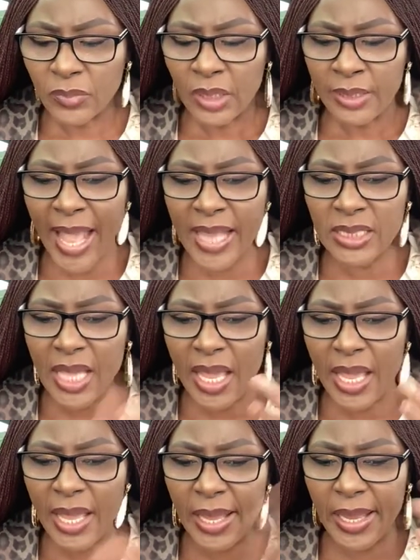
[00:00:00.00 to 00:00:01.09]
That
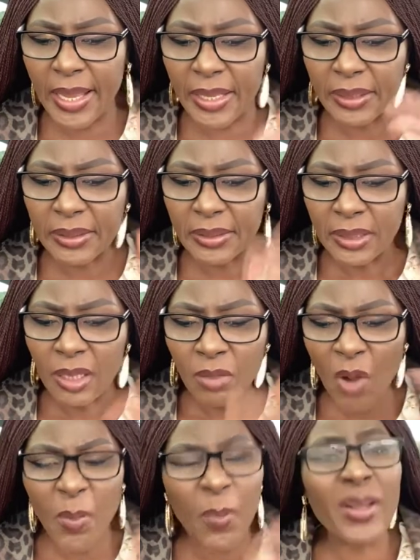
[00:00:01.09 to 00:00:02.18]
is
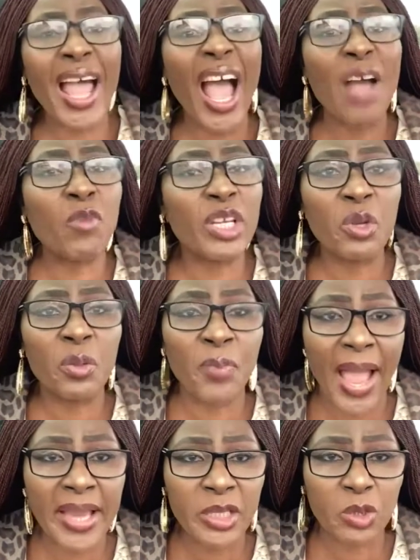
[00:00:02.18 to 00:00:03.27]
but people that have money will
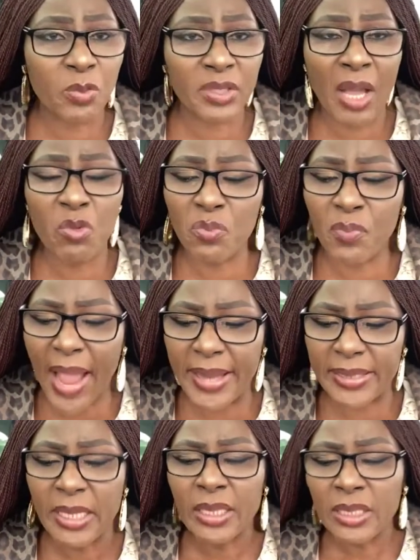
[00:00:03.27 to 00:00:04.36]
buy it too, but I won't buy
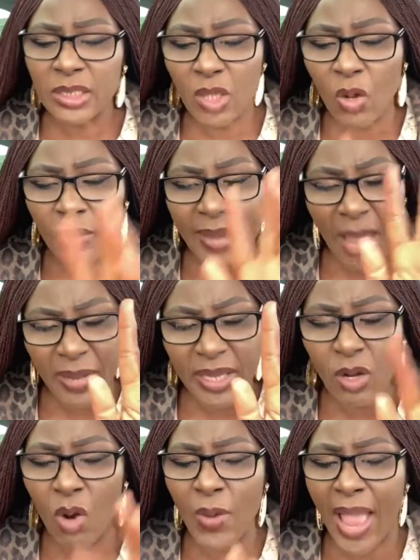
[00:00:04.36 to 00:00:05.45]
it. So let me
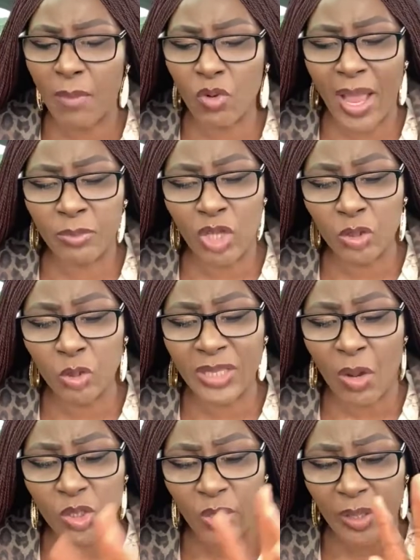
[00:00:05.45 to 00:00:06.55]
go where I'm going. I'm just using that
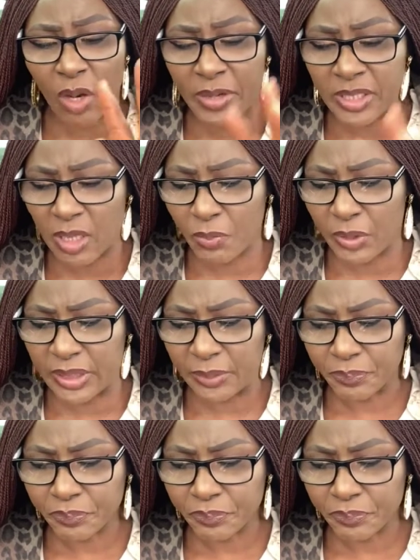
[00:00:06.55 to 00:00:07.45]
one to encourage somebody.